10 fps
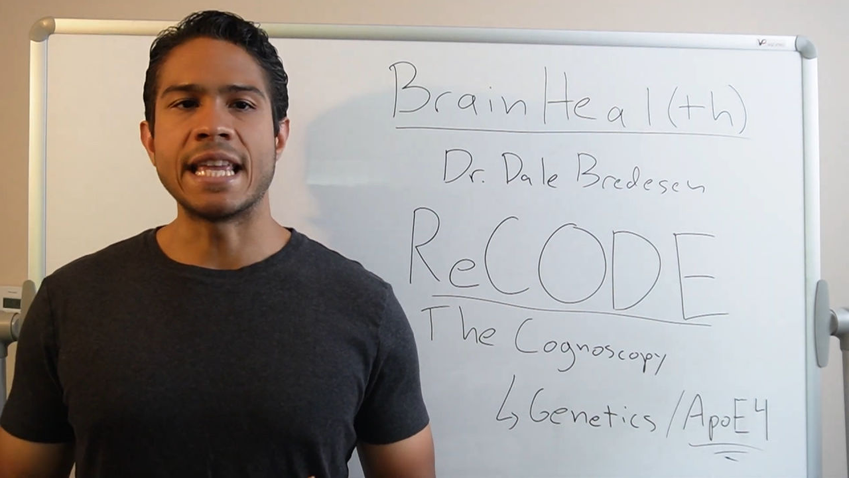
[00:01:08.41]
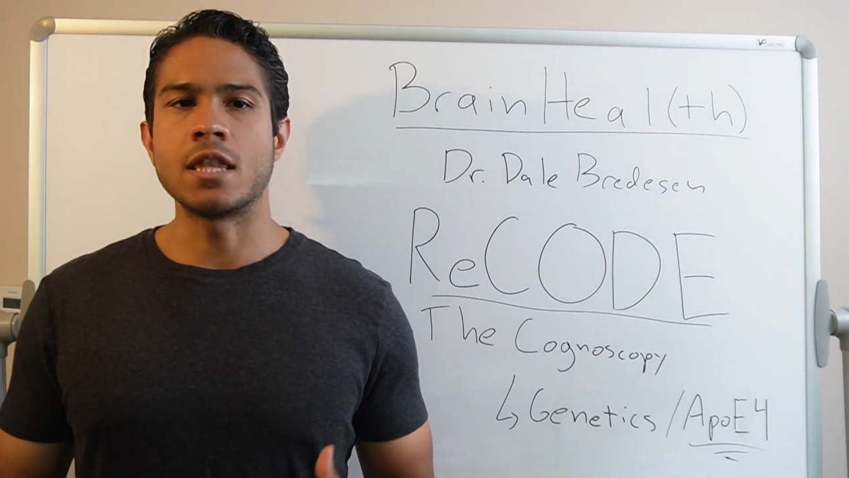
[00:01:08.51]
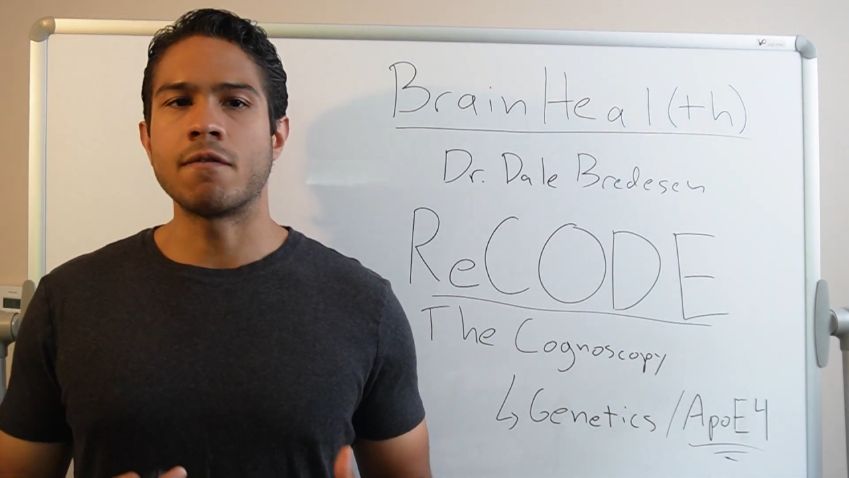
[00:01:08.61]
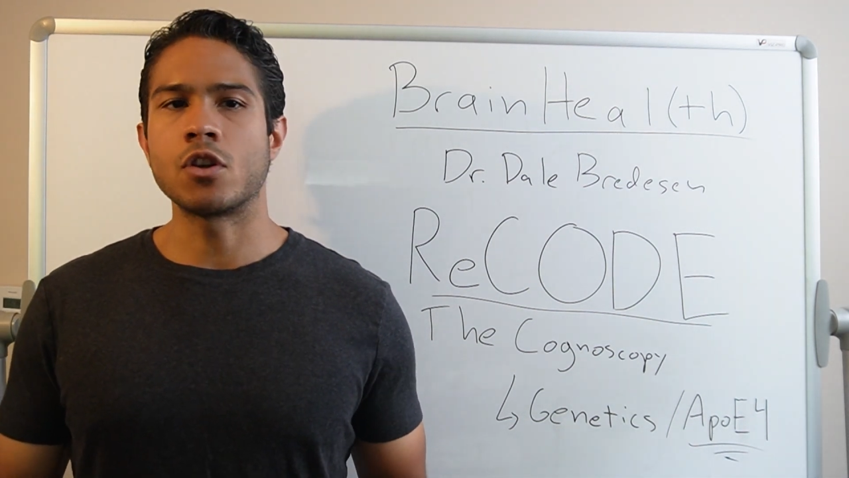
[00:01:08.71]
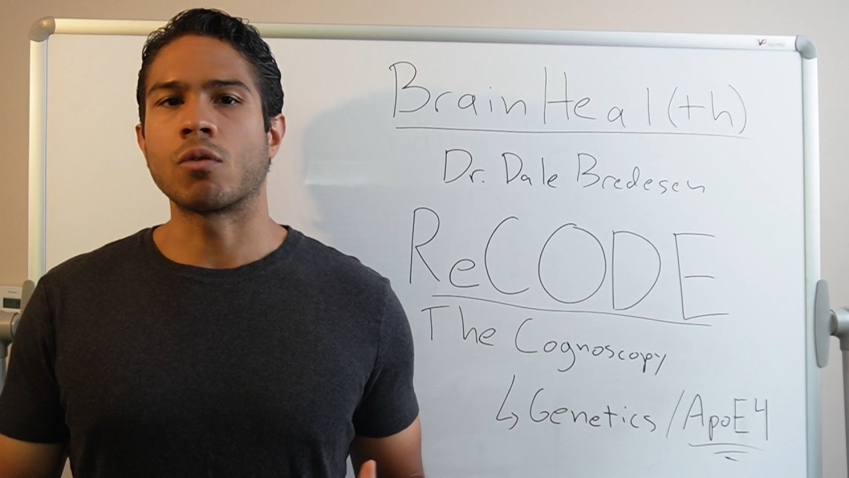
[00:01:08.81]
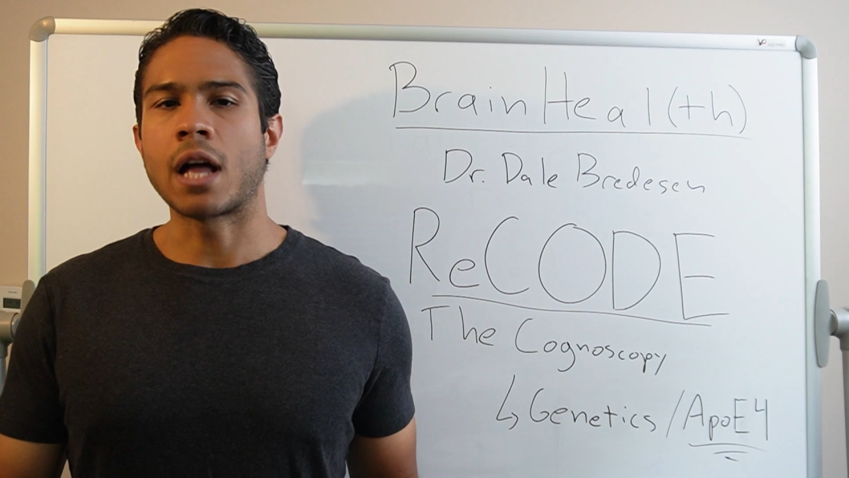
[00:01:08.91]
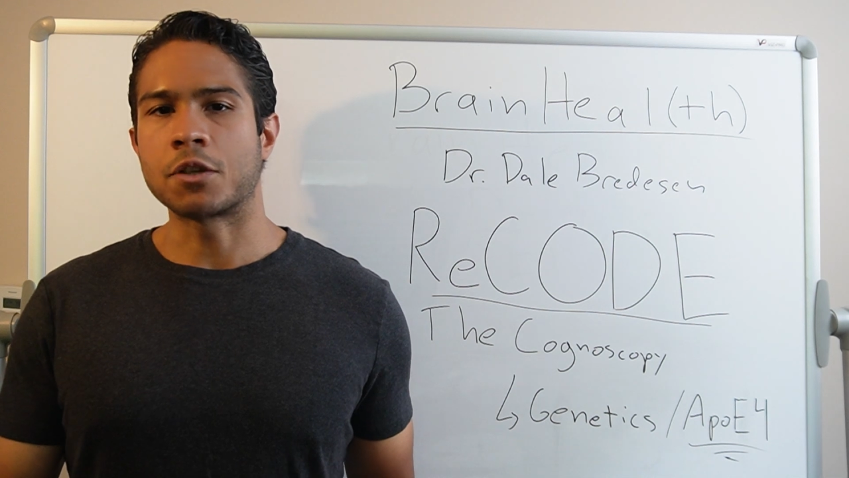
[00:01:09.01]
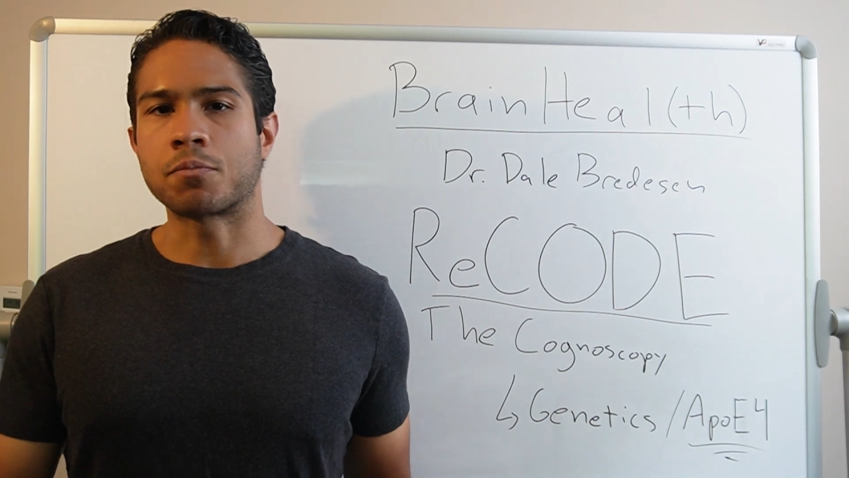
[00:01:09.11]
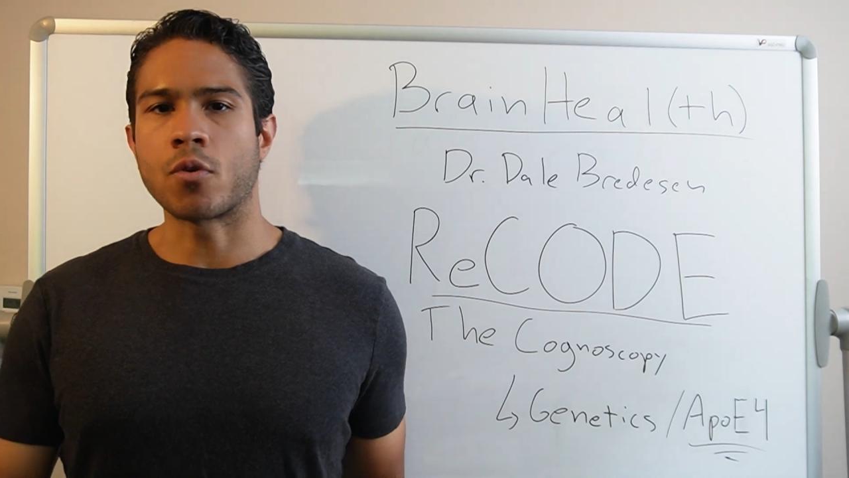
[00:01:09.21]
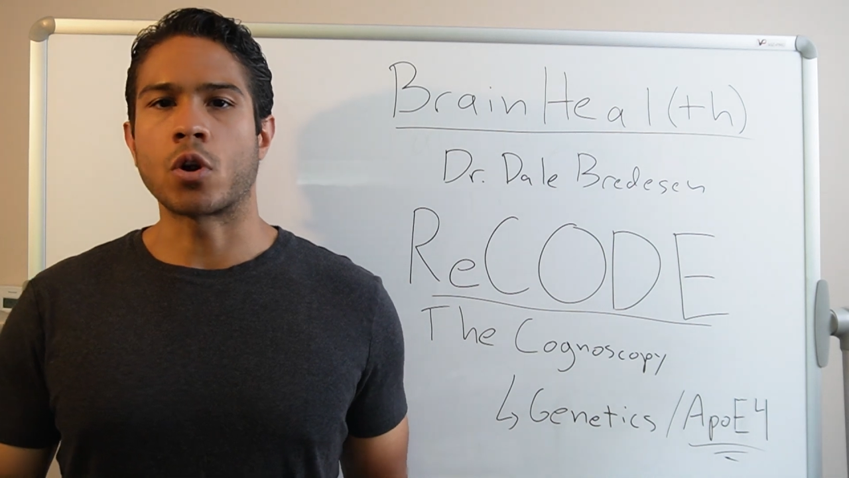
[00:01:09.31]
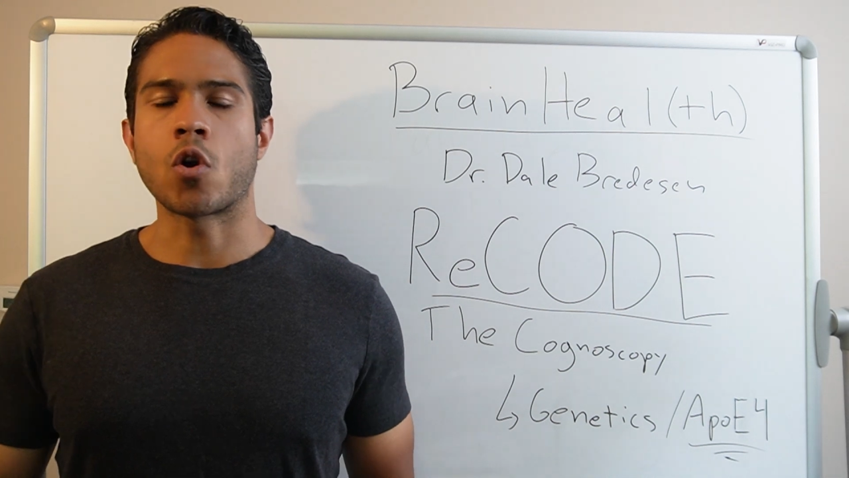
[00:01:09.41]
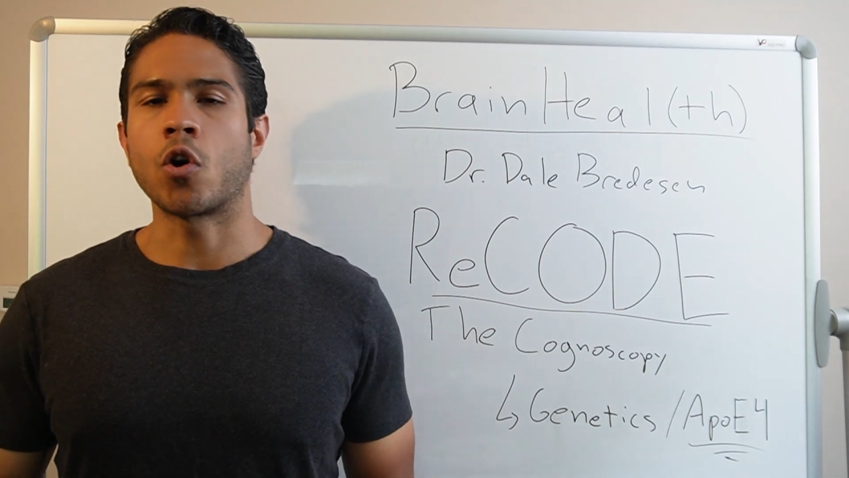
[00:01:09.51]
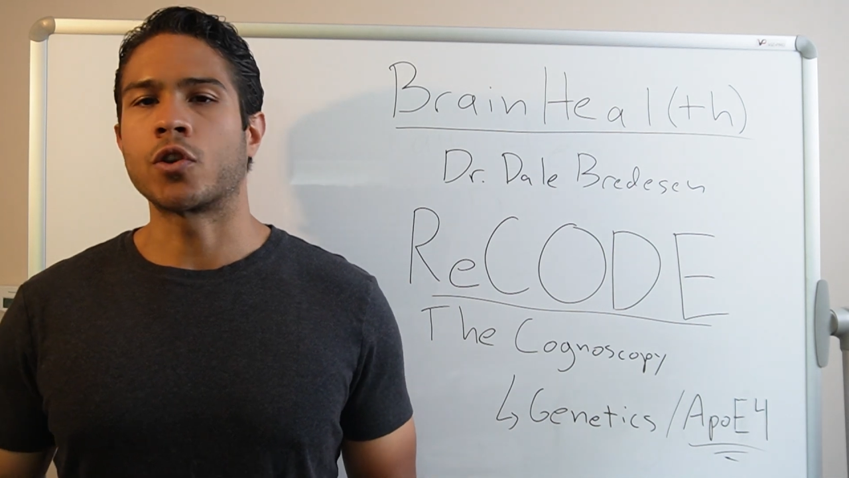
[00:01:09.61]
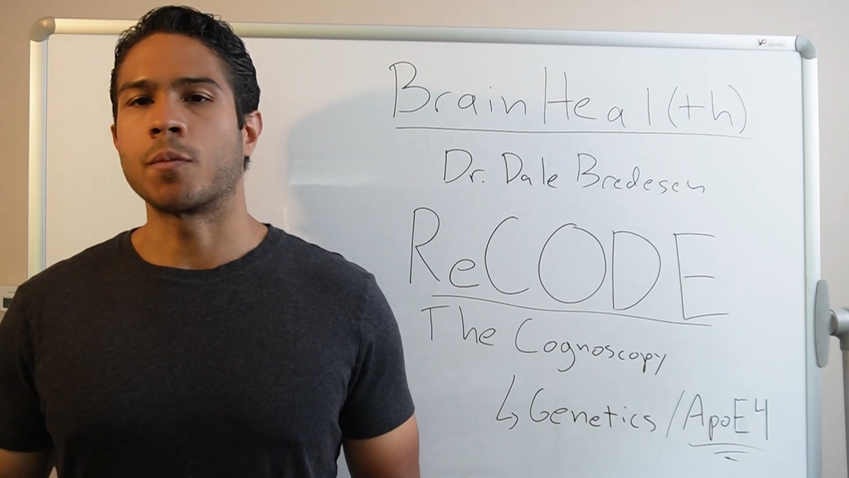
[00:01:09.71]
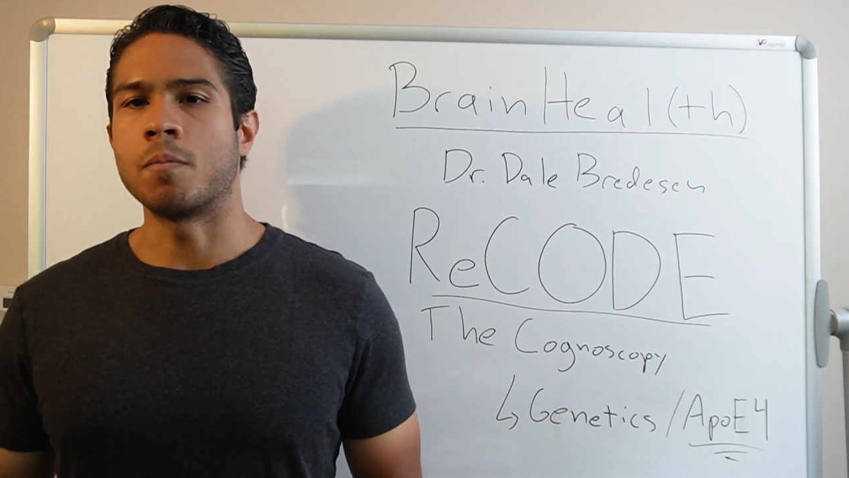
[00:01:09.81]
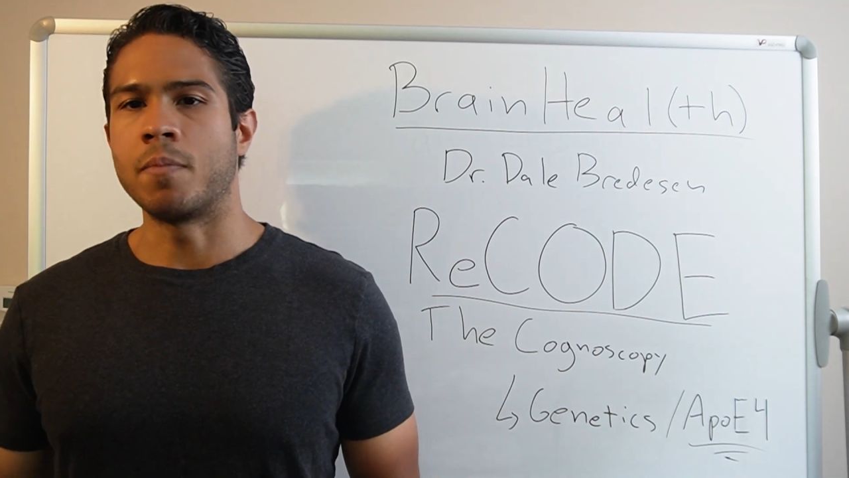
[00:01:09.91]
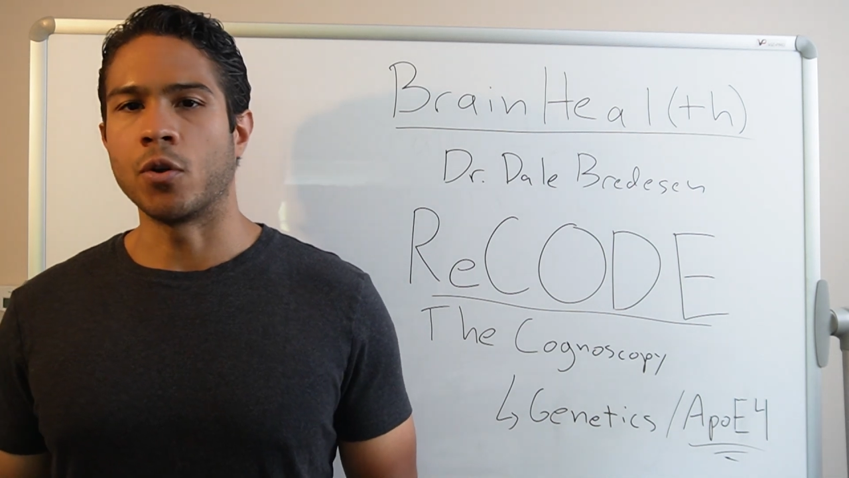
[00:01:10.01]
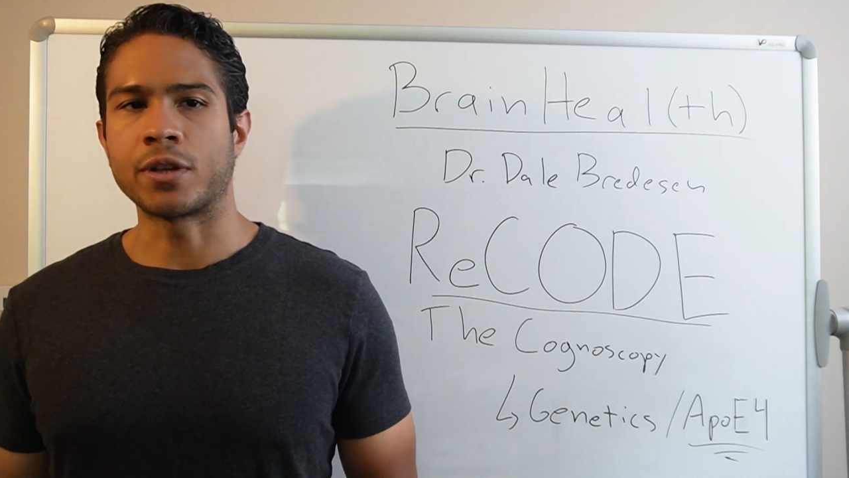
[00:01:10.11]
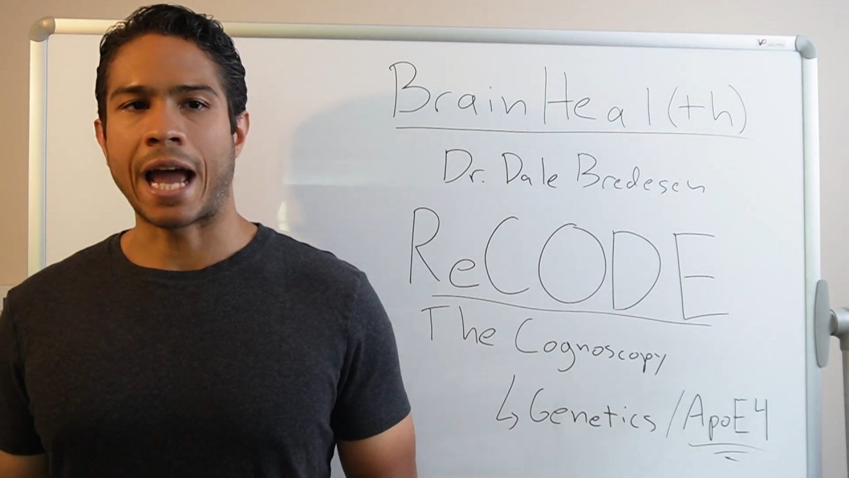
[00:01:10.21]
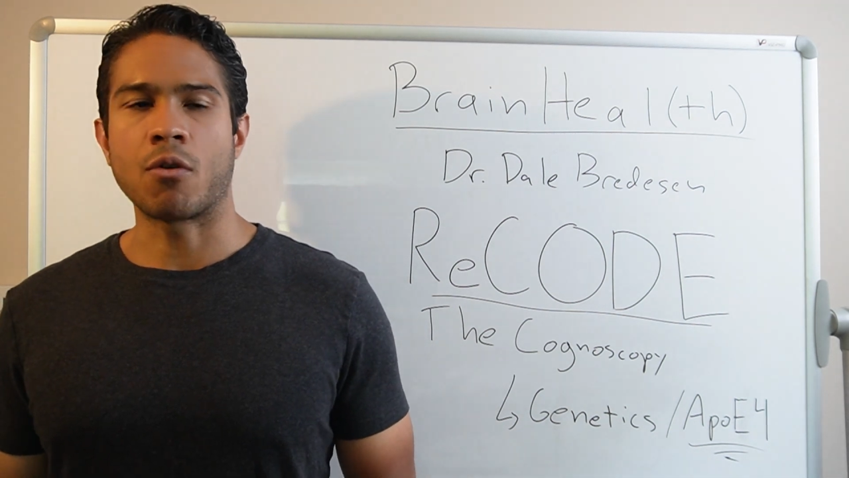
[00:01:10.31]
individualized protocol to be
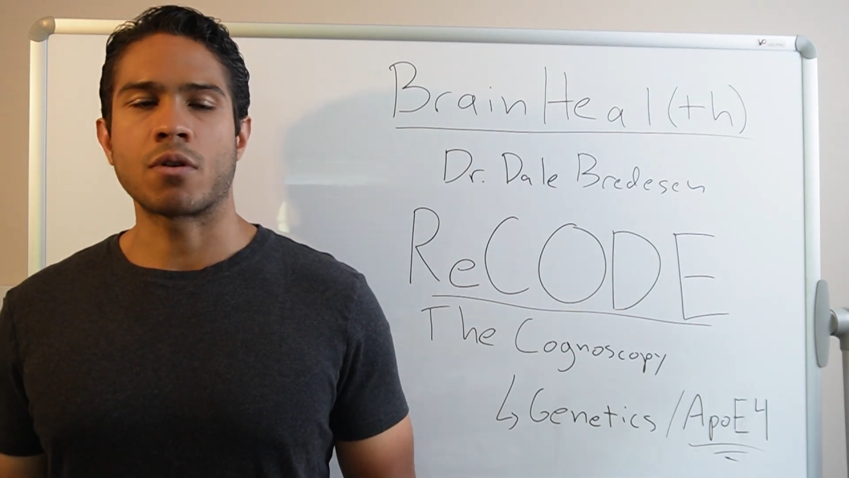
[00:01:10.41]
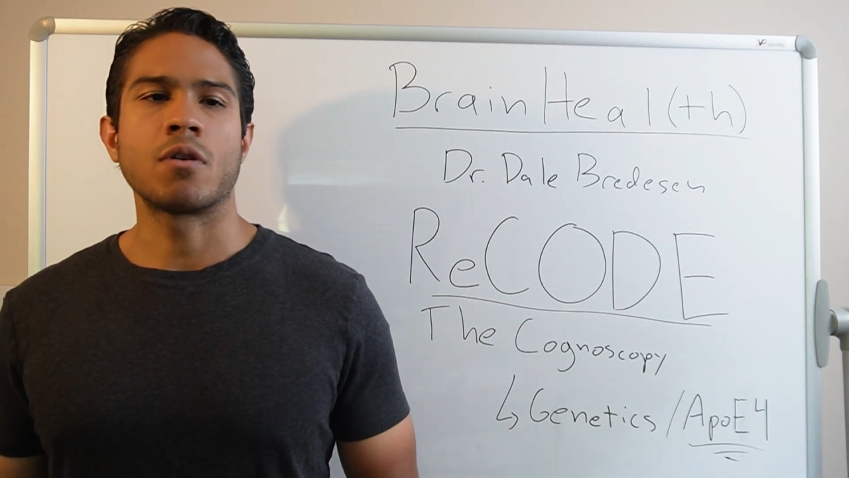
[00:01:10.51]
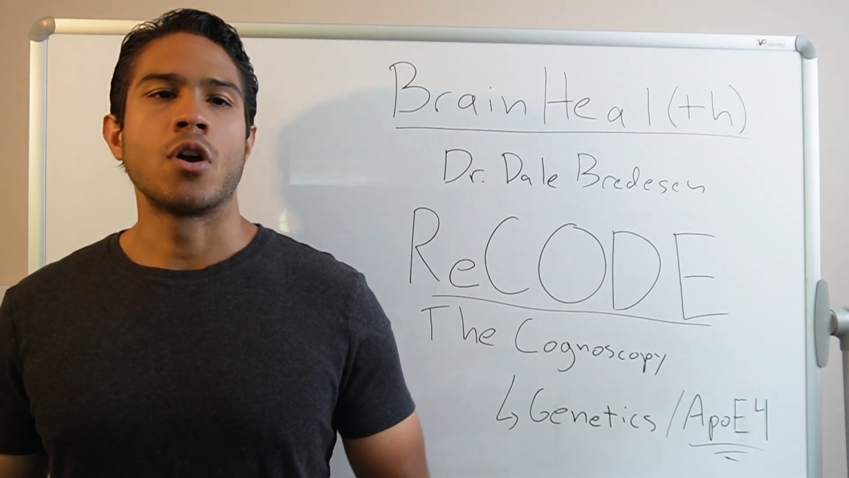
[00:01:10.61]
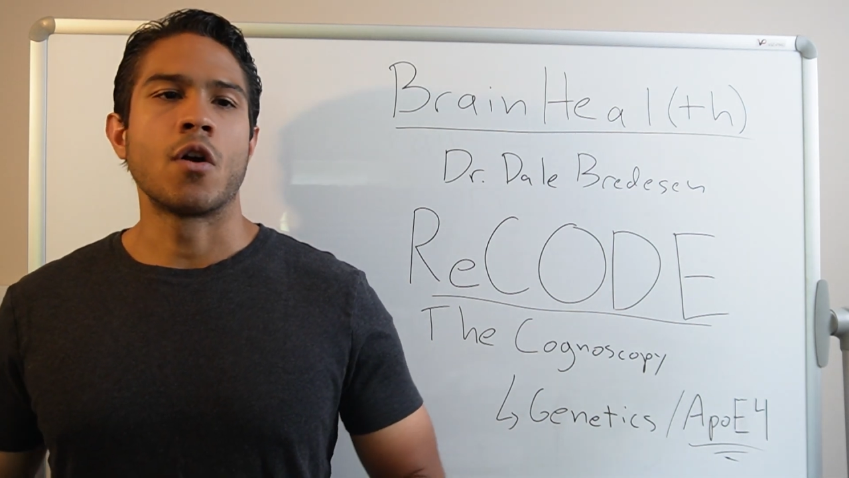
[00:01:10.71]
built out